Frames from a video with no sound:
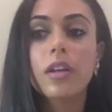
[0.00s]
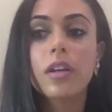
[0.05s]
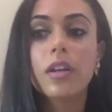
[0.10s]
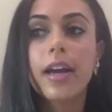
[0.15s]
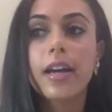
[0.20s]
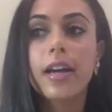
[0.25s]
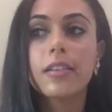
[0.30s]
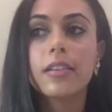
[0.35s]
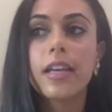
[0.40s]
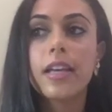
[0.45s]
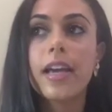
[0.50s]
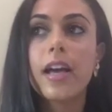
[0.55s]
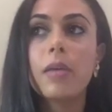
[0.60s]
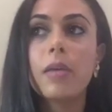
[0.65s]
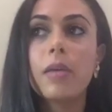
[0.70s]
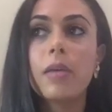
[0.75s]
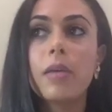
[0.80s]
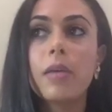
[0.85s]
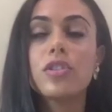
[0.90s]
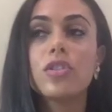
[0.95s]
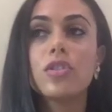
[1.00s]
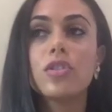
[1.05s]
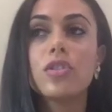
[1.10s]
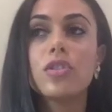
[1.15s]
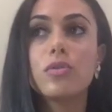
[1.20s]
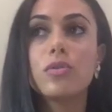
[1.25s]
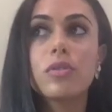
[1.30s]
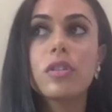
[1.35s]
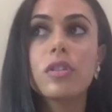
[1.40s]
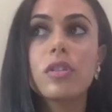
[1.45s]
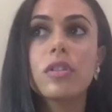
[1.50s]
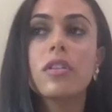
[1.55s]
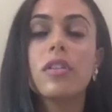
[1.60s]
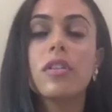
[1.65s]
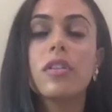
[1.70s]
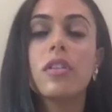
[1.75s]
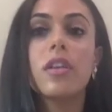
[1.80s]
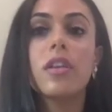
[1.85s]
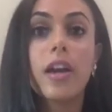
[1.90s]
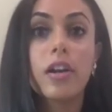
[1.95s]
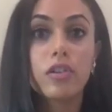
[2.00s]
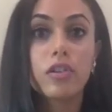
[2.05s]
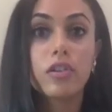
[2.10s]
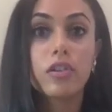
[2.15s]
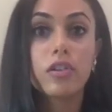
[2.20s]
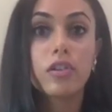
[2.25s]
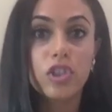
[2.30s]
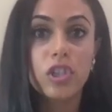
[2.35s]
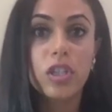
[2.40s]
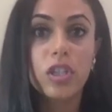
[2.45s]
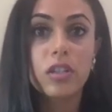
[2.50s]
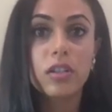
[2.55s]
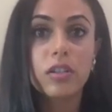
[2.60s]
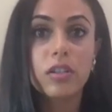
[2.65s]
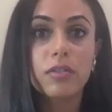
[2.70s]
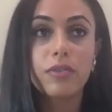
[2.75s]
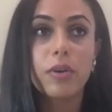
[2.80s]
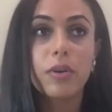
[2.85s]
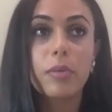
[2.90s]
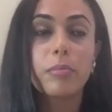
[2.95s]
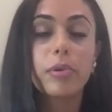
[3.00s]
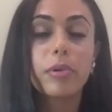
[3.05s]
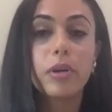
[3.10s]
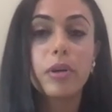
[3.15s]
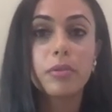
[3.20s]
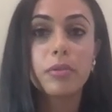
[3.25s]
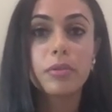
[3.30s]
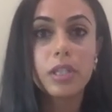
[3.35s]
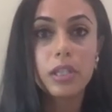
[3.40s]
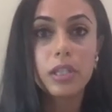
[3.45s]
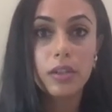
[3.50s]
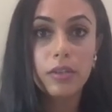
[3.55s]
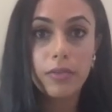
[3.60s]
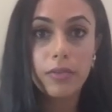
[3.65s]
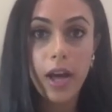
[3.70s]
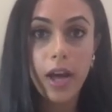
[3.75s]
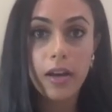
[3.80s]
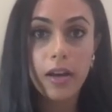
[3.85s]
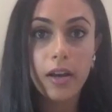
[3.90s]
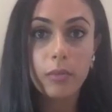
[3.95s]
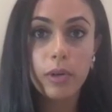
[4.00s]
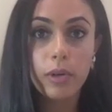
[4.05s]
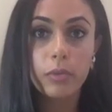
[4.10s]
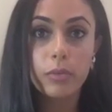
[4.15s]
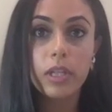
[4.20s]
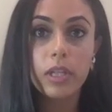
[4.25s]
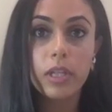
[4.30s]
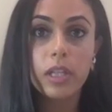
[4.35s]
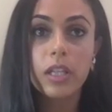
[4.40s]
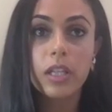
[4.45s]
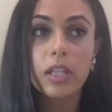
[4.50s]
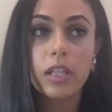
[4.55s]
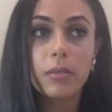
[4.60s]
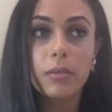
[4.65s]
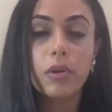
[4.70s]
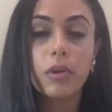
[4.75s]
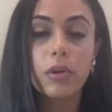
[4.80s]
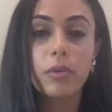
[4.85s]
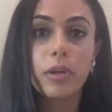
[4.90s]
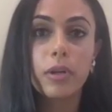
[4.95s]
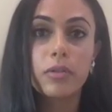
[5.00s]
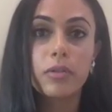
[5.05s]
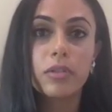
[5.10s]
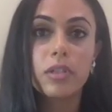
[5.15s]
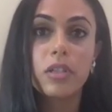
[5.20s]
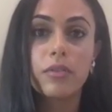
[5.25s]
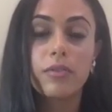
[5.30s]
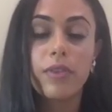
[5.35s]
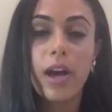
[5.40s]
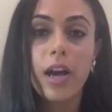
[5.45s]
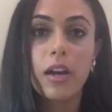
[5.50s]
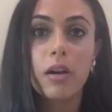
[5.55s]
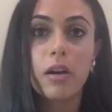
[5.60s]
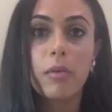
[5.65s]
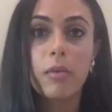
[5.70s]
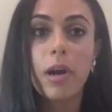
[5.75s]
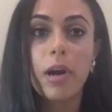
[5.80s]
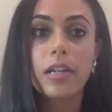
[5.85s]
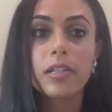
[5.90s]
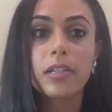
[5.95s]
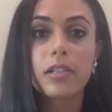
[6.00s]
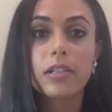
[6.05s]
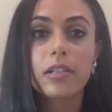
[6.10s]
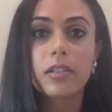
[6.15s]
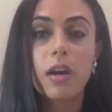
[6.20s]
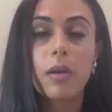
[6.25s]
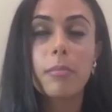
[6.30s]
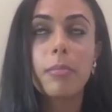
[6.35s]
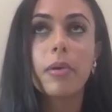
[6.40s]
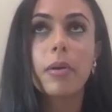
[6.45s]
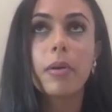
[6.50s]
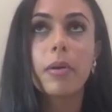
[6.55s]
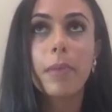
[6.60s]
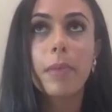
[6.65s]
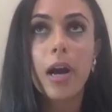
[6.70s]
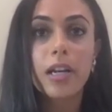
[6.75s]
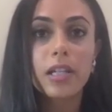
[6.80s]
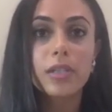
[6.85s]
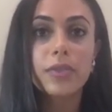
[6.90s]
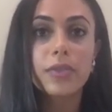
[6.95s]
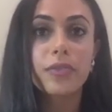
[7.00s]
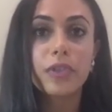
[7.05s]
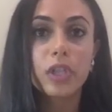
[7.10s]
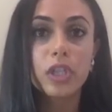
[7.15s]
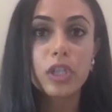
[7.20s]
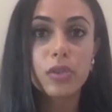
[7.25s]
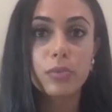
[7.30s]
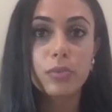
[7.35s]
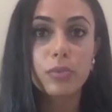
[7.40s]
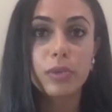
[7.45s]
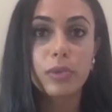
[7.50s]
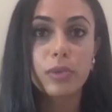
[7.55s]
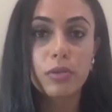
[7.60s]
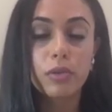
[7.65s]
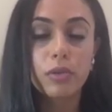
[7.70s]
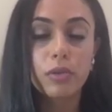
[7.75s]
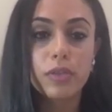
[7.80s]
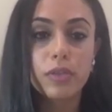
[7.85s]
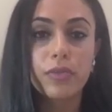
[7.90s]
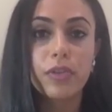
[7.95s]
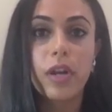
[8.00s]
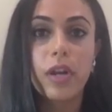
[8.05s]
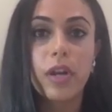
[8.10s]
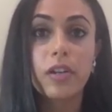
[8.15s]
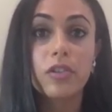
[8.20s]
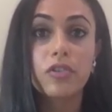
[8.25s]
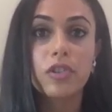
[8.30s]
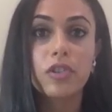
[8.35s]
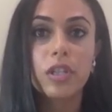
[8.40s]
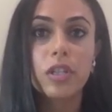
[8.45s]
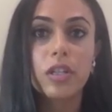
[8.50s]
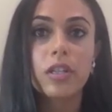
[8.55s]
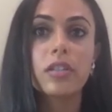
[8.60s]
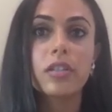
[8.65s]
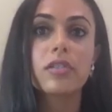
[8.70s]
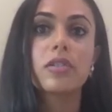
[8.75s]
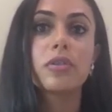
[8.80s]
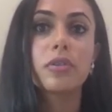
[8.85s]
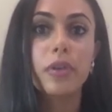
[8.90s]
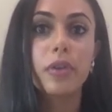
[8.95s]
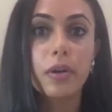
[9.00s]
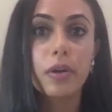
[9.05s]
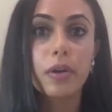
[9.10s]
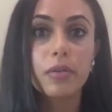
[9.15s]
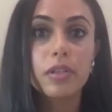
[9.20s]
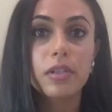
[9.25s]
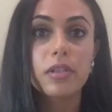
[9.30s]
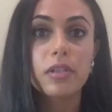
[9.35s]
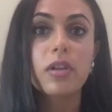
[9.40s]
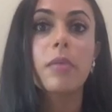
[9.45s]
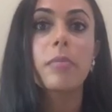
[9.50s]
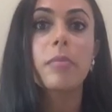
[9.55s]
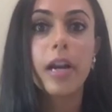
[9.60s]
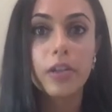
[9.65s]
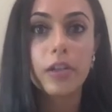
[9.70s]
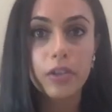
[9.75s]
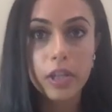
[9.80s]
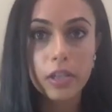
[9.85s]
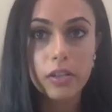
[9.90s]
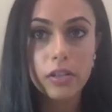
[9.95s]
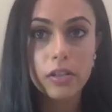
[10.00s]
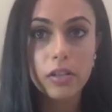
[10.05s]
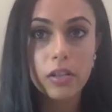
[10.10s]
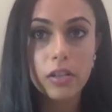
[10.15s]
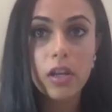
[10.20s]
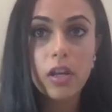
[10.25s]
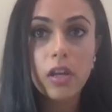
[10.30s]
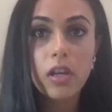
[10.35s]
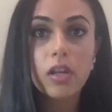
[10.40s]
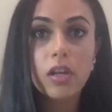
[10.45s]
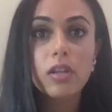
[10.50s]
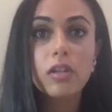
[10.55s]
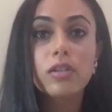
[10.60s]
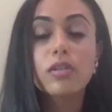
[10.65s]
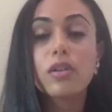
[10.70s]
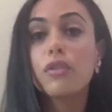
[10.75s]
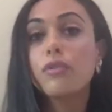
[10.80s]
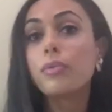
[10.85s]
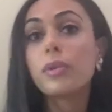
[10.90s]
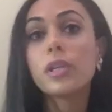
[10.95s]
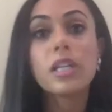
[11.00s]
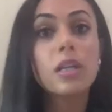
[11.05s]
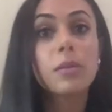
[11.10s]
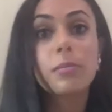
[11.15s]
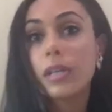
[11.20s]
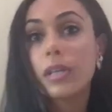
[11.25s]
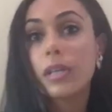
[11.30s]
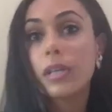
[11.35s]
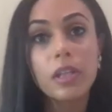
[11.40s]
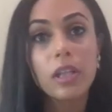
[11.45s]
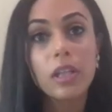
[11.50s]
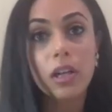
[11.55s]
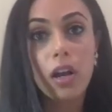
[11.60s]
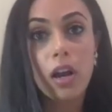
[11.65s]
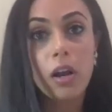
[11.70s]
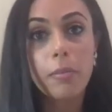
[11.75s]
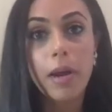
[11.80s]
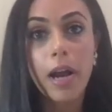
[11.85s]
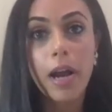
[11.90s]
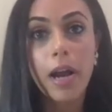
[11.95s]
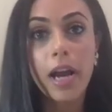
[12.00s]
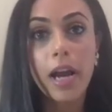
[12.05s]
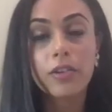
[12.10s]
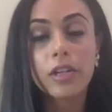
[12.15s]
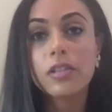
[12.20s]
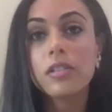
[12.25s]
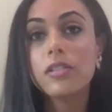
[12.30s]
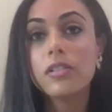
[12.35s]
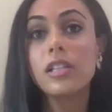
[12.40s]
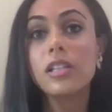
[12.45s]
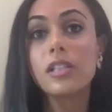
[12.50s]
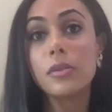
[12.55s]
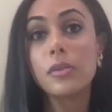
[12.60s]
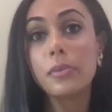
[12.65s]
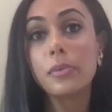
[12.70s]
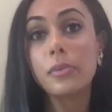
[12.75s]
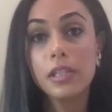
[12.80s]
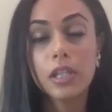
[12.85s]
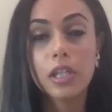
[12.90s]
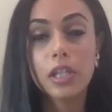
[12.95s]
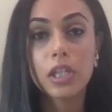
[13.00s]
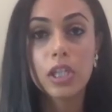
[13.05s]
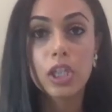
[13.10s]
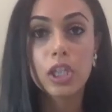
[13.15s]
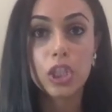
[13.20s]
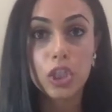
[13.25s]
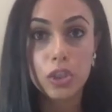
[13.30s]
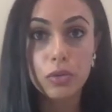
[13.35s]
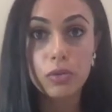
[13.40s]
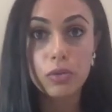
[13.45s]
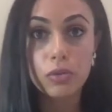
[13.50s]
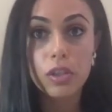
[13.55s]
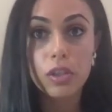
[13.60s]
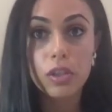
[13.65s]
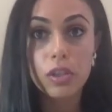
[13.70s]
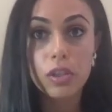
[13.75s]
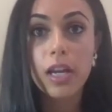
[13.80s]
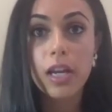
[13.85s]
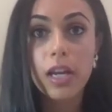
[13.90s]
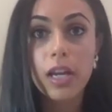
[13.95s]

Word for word: and they help us use the energy from protein and fat when we eat more protein and fat our bodies our body's first resource for energy is glucose is carbohydrates so if we keep giving it carbohydrates, that's what it's going to use.